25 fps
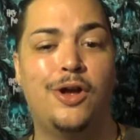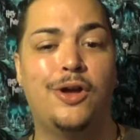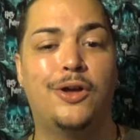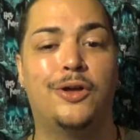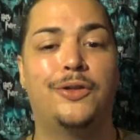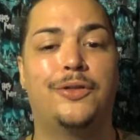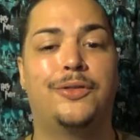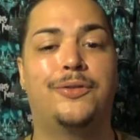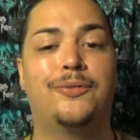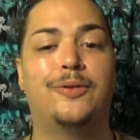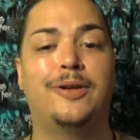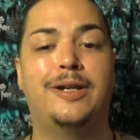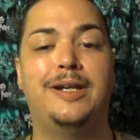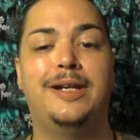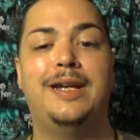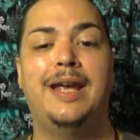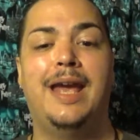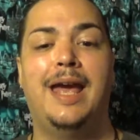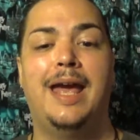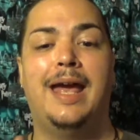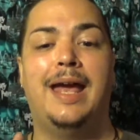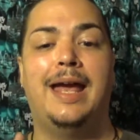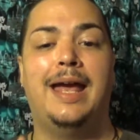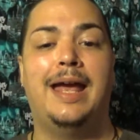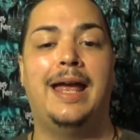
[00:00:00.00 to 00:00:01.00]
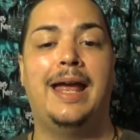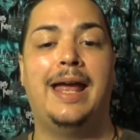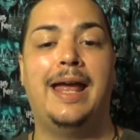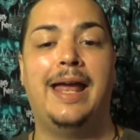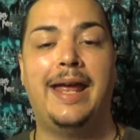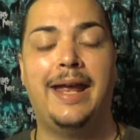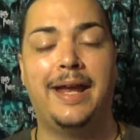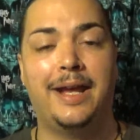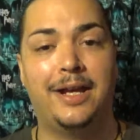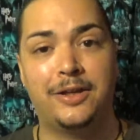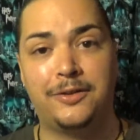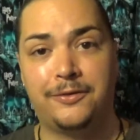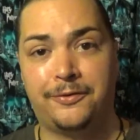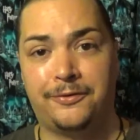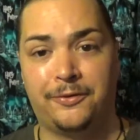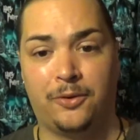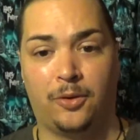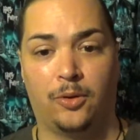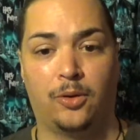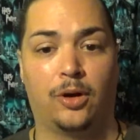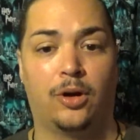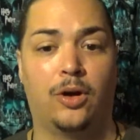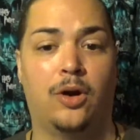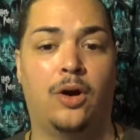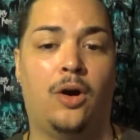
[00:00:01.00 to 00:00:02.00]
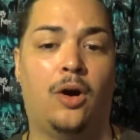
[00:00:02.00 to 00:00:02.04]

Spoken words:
3, and 4.